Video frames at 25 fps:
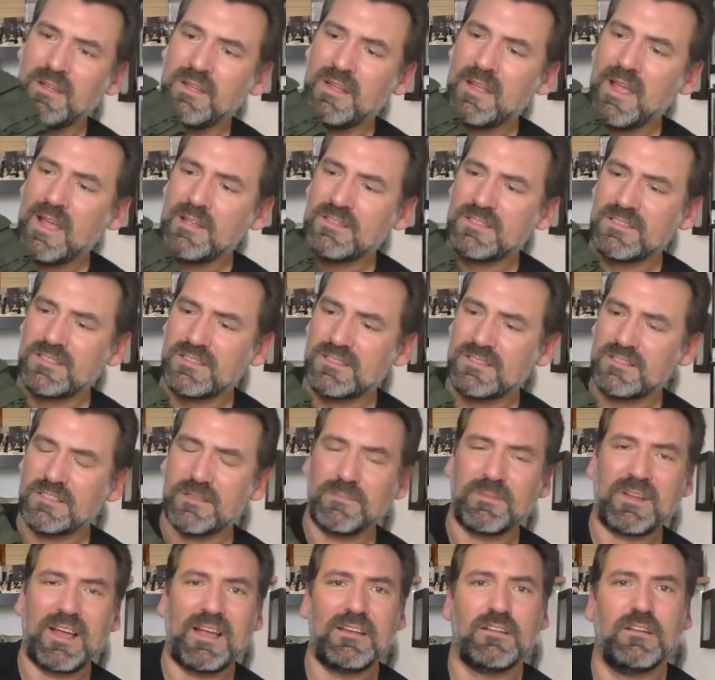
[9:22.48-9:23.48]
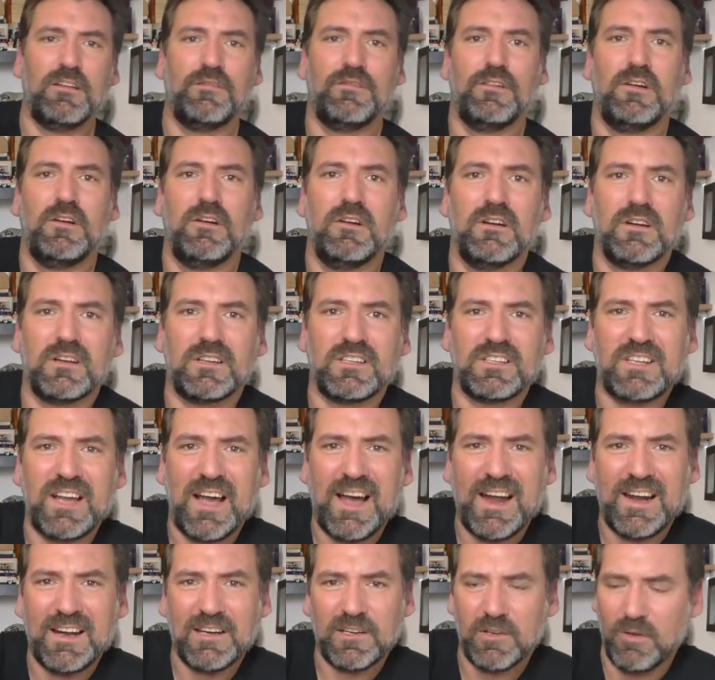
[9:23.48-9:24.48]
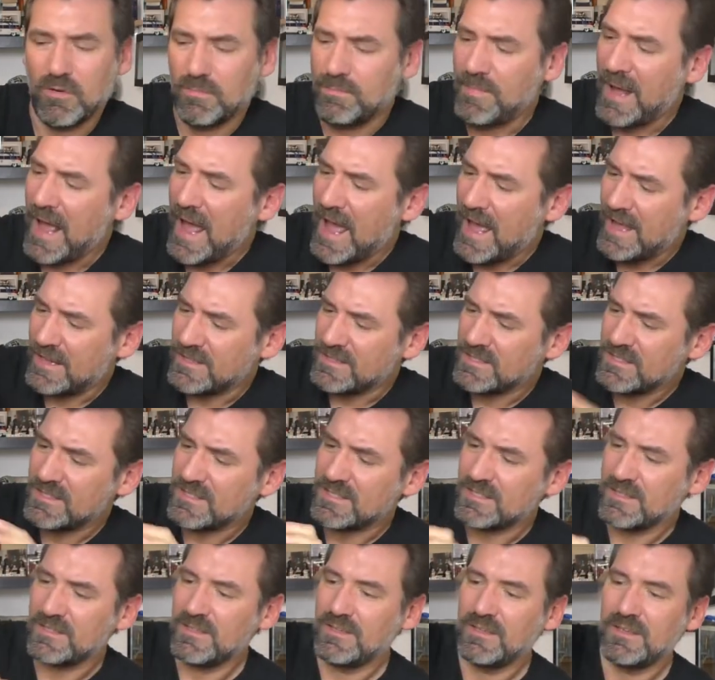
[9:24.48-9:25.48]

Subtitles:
He has some kind of a cargo pants.